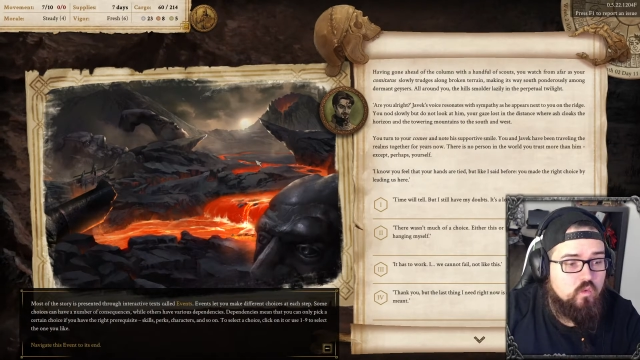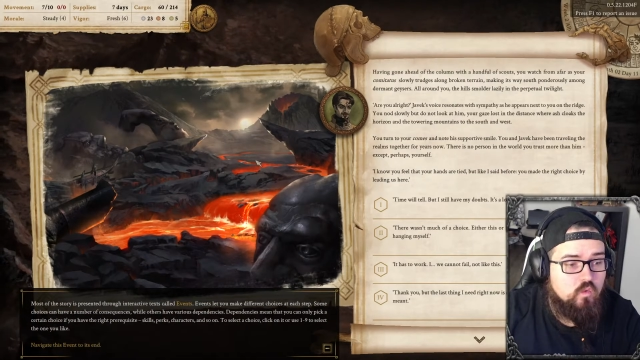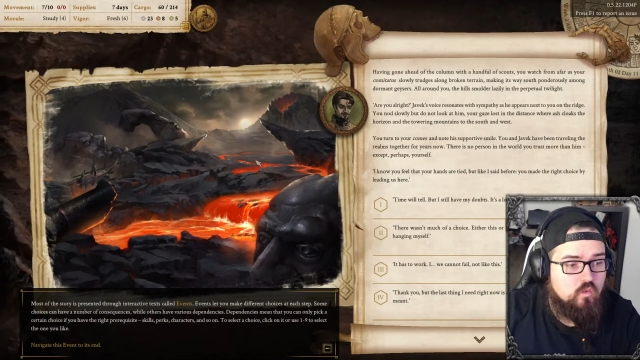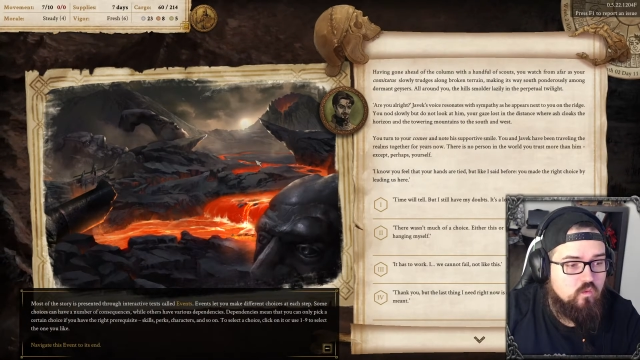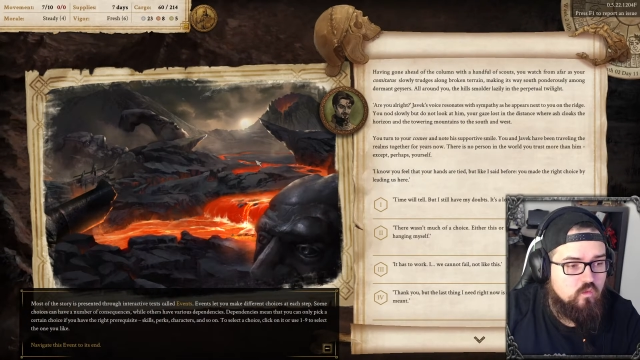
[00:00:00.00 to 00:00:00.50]

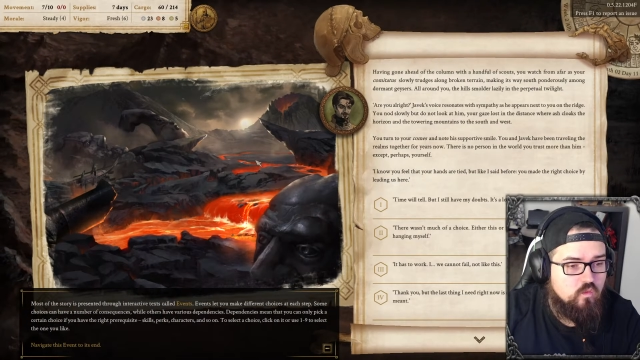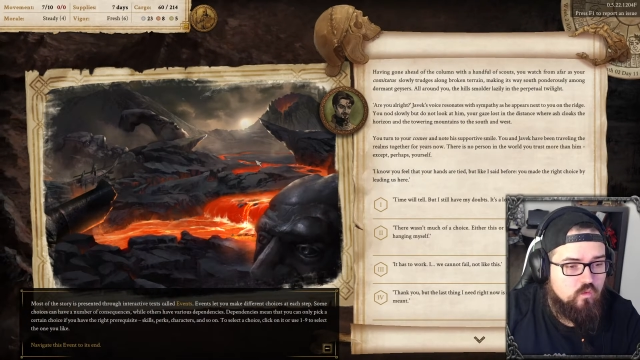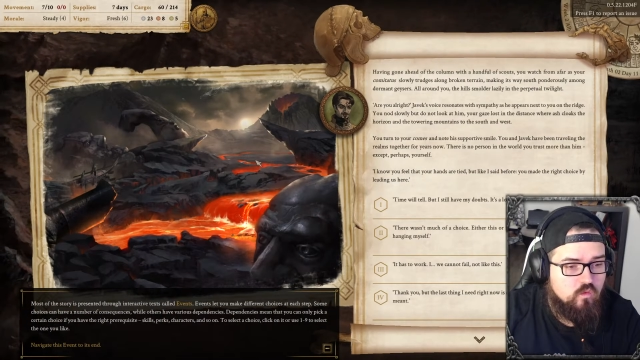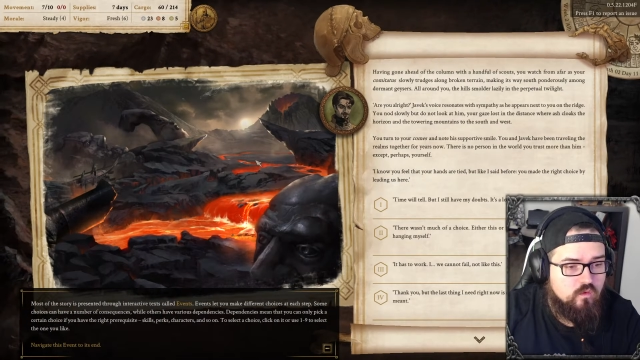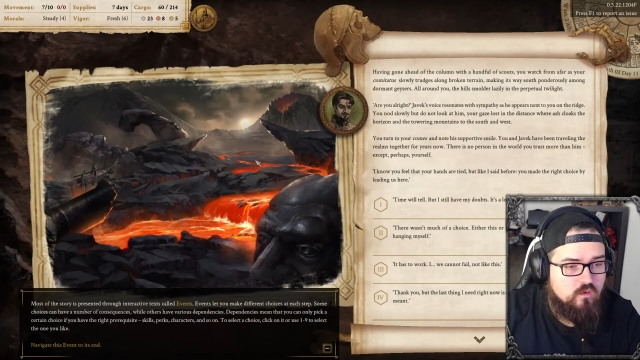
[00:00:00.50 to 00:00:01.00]

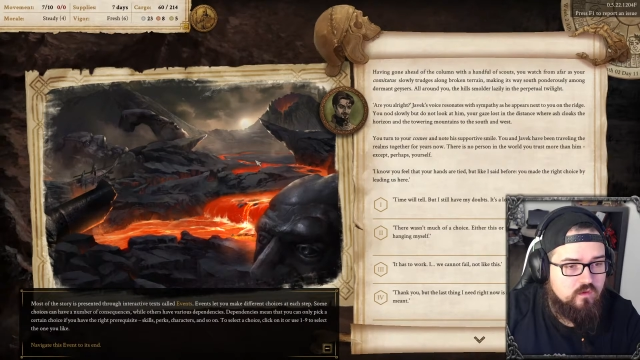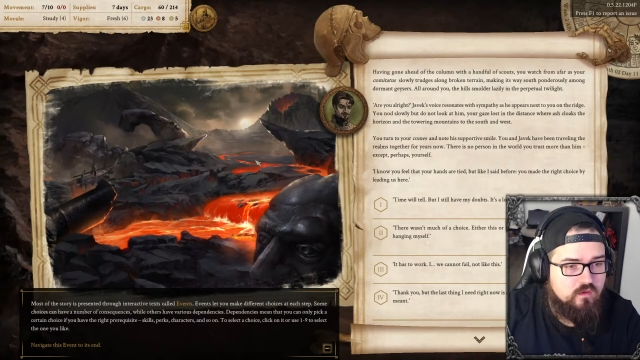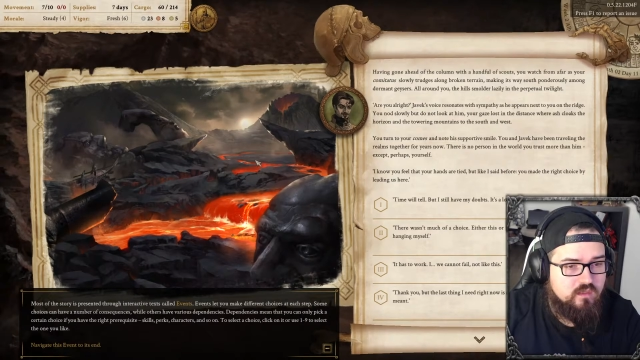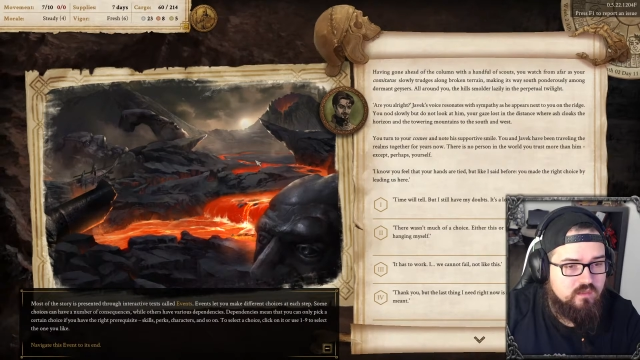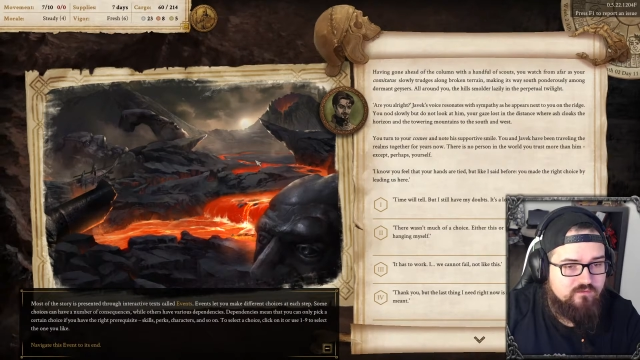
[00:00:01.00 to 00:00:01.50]
Ooh.
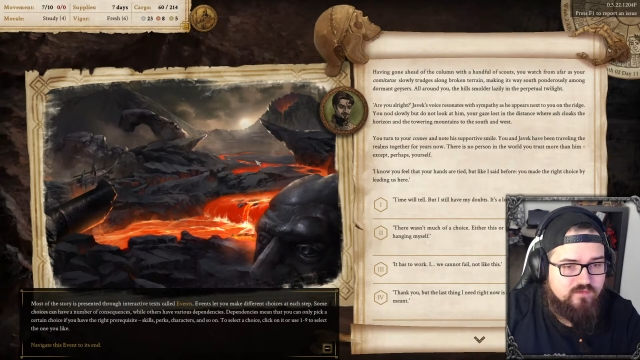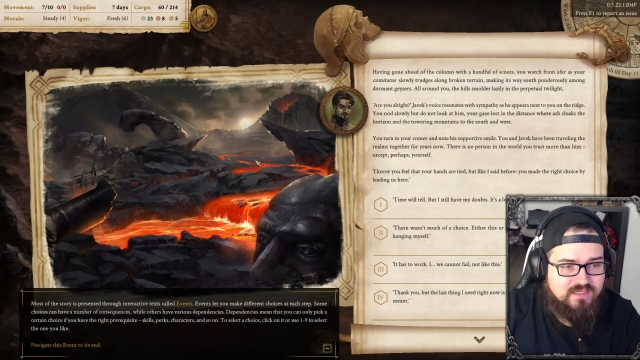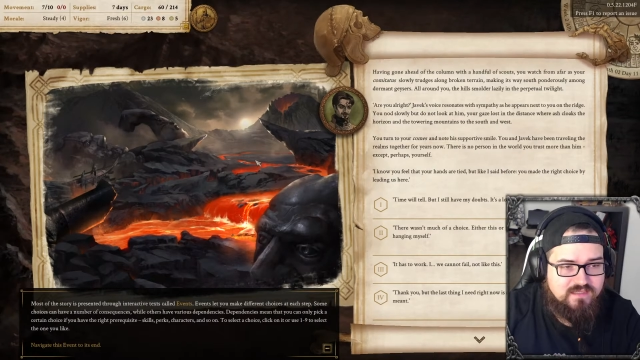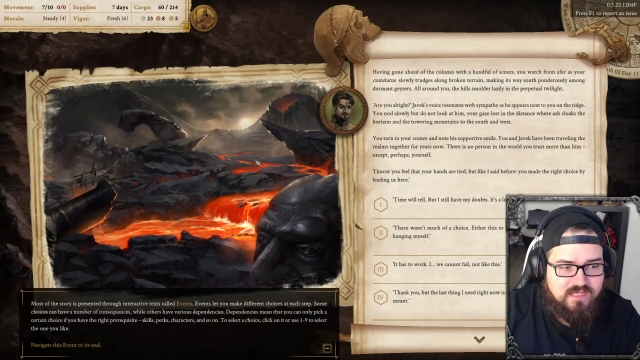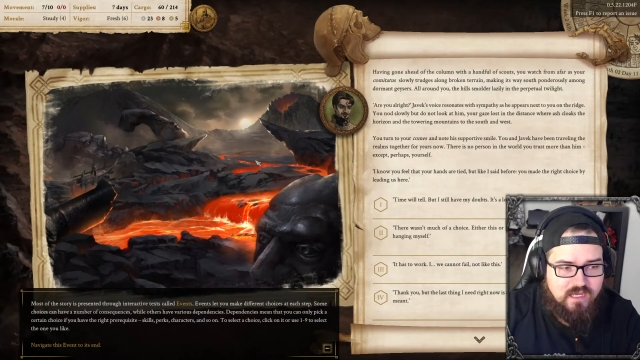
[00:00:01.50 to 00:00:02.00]

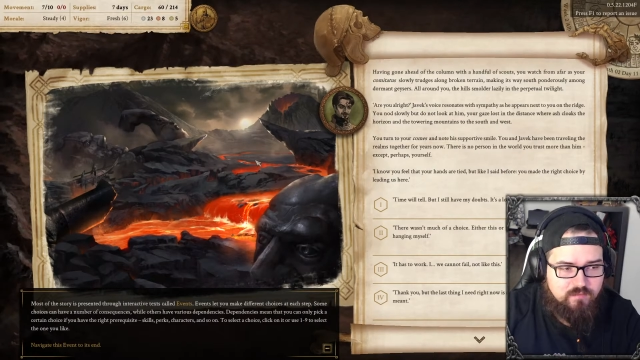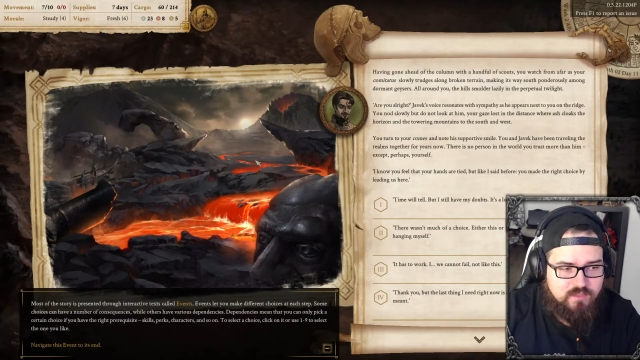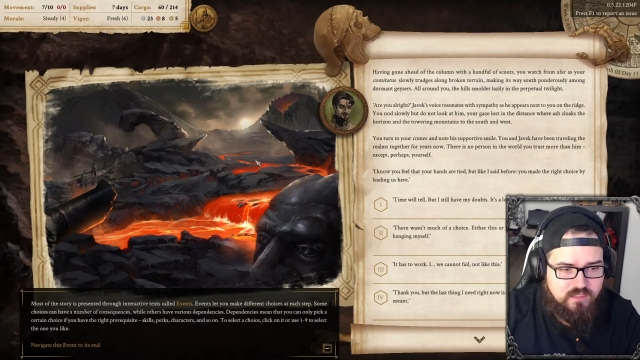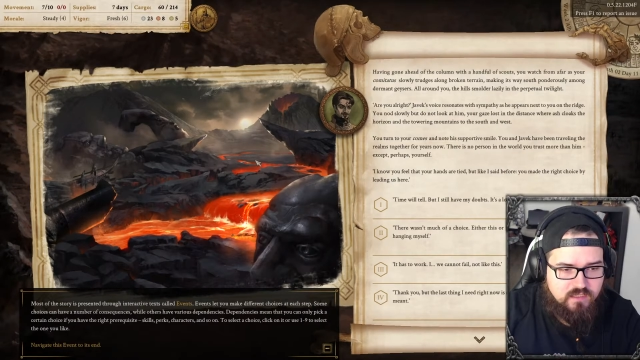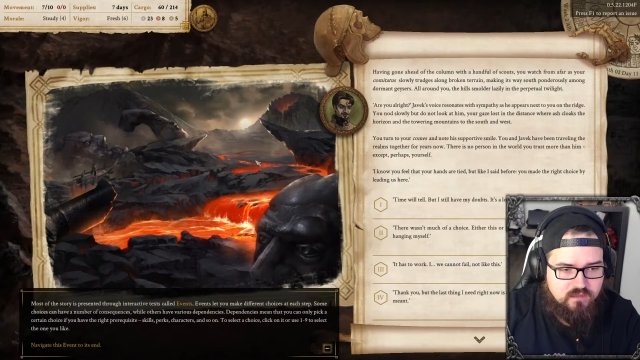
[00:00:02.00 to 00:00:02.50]
Events
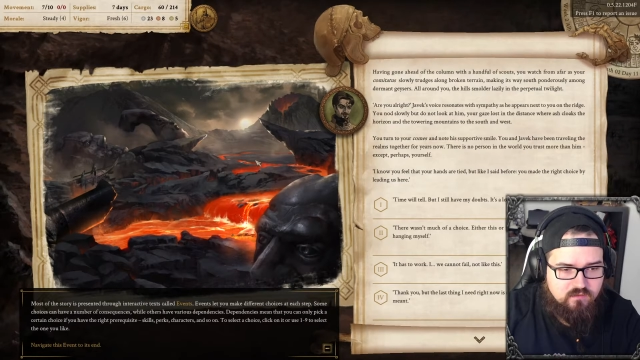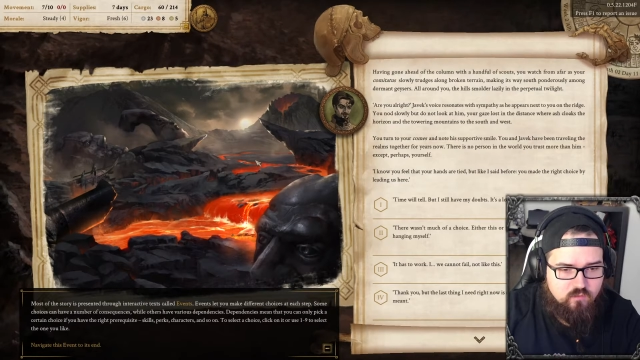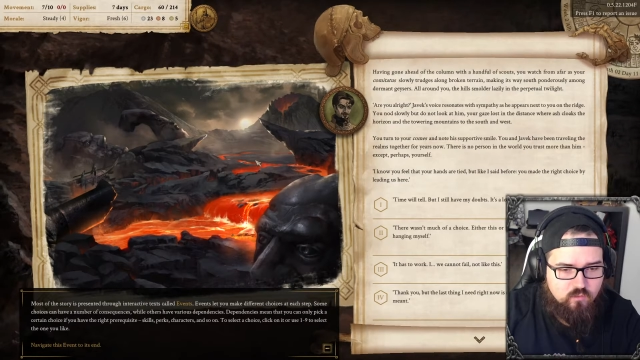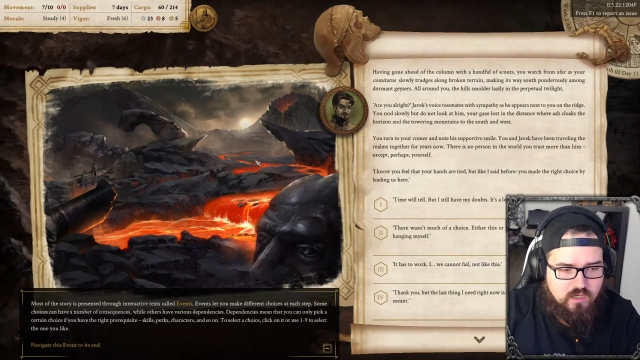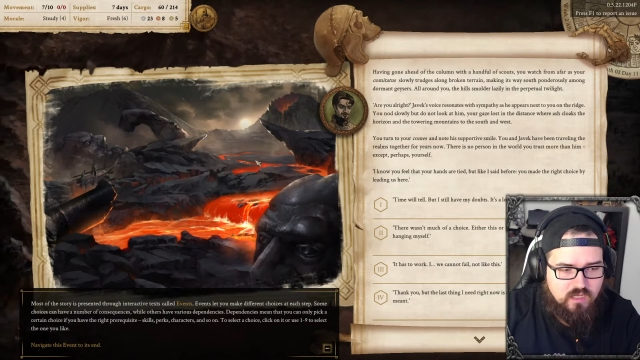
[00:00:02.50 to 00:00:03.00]
happening
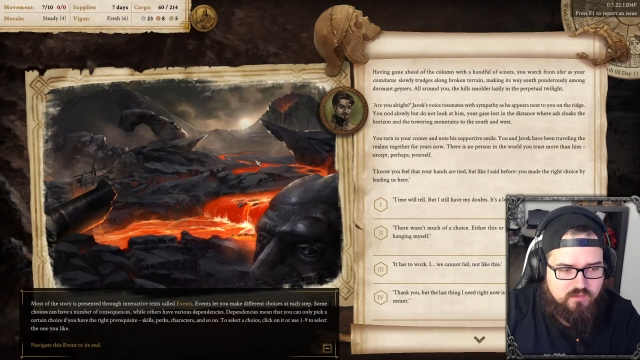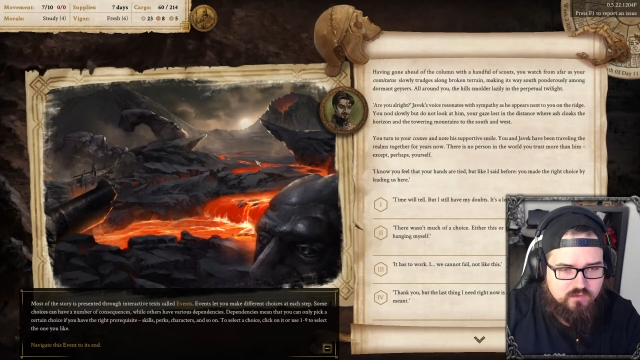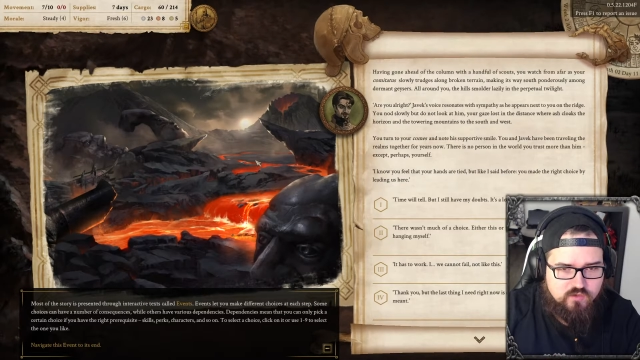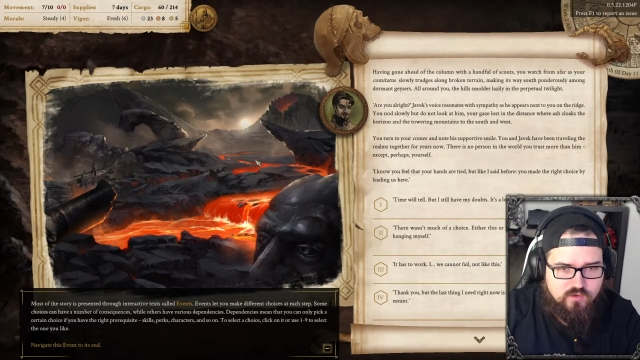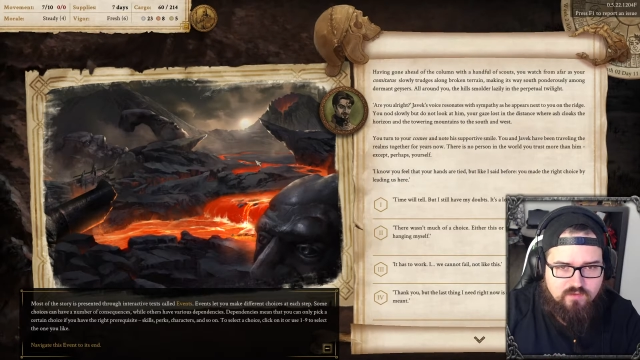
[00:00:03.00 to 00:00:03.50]
while you're
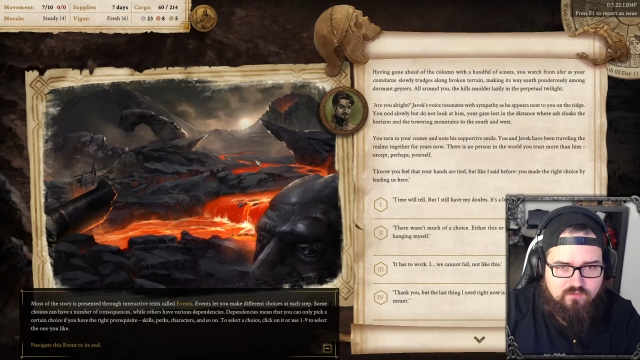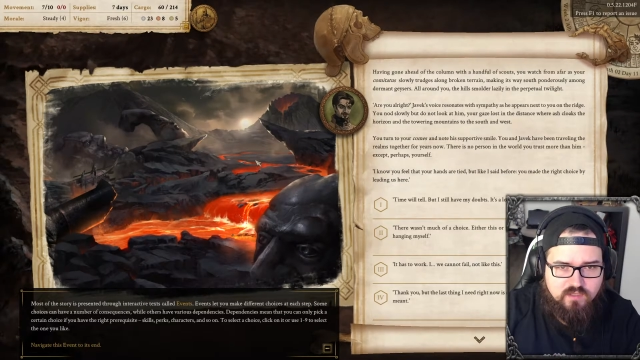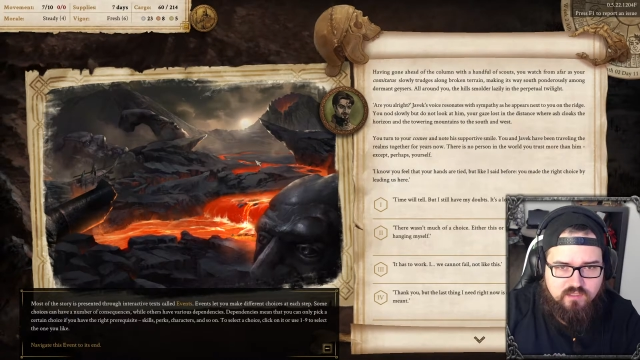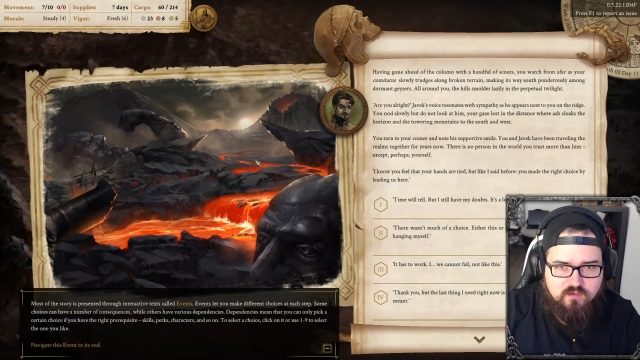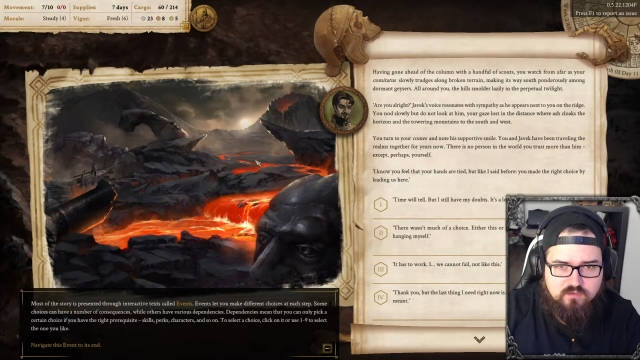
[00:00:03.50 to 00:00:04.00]

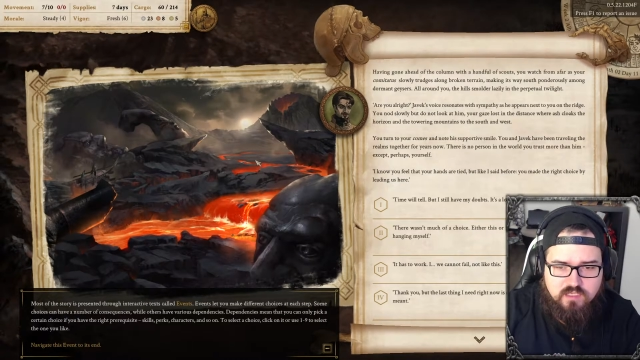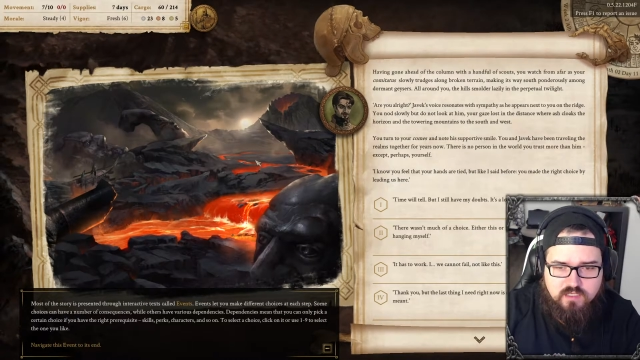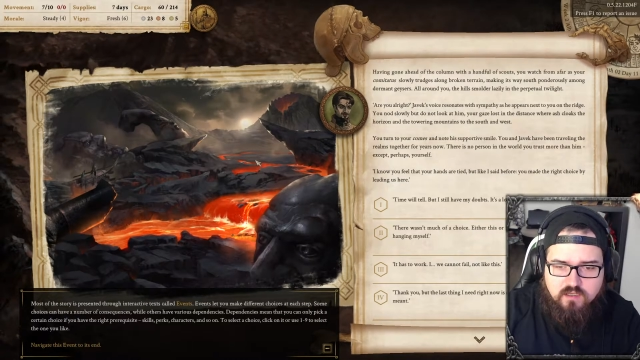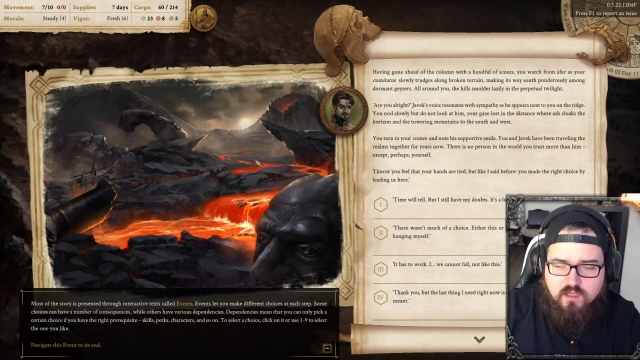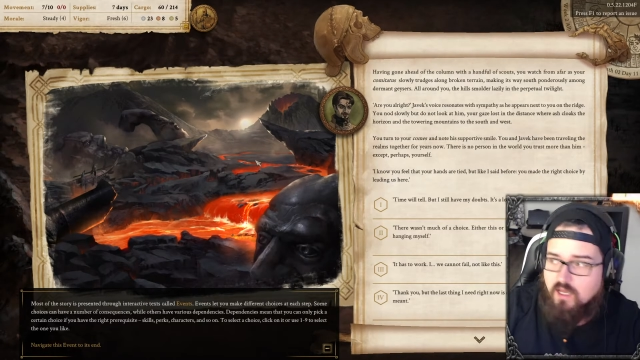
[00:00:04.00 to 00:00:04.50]
traveling. Okay.